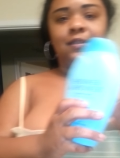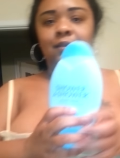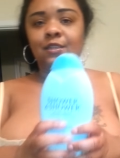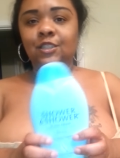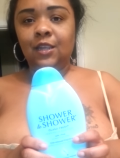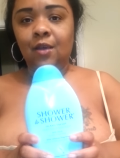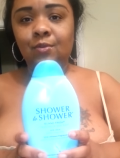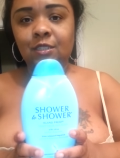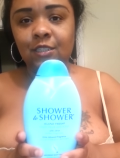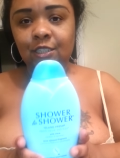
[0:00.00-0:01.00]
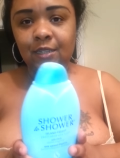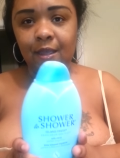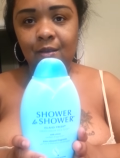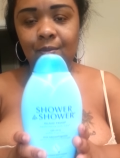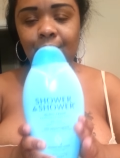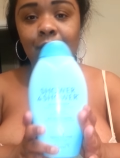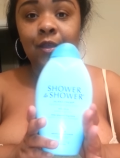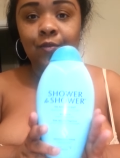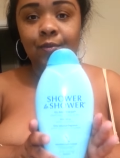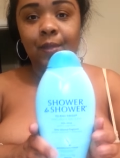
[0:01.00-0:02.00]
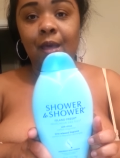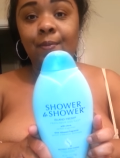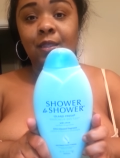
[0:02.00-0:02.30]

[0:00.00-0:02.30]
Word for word: shower to shower. I've been